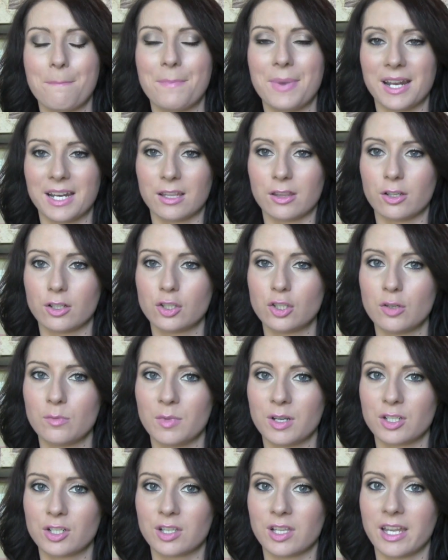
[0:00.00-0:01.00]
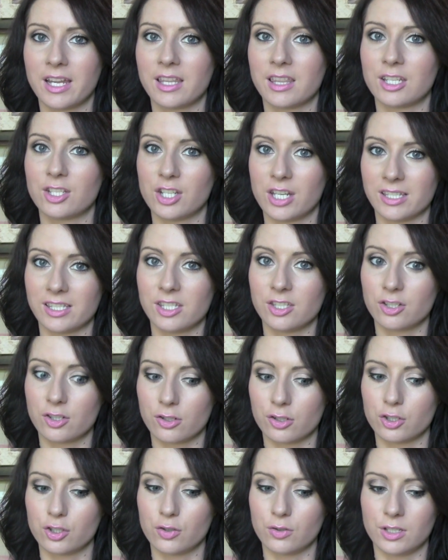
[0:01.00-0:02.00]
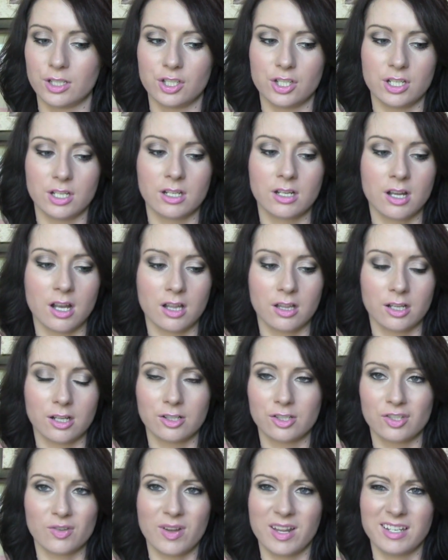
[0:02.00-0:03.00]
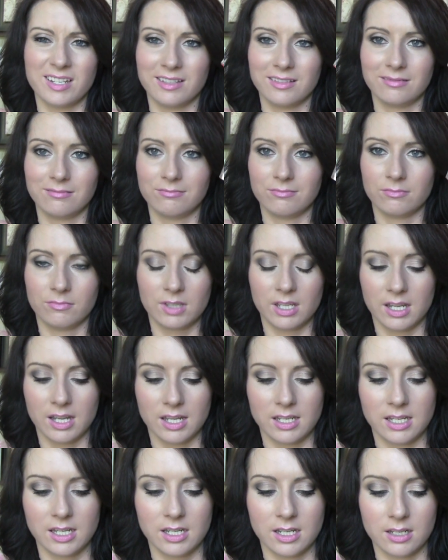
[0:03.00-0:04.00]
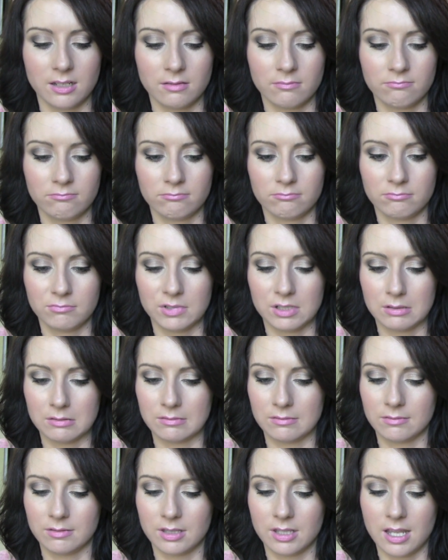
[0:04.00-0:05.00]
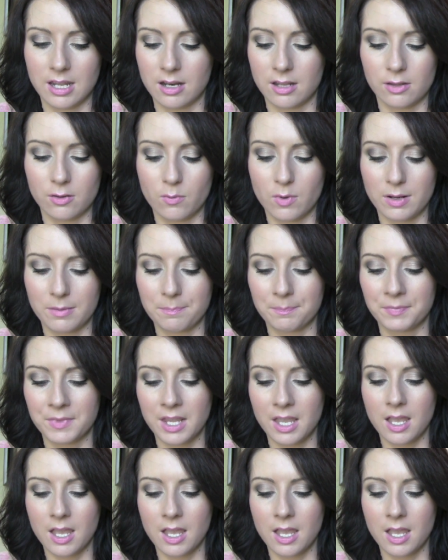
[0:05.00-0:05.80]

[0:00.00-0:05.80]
but it looked too much like the Jessie's Girl Julie G color, so I didn't think I needed that other one.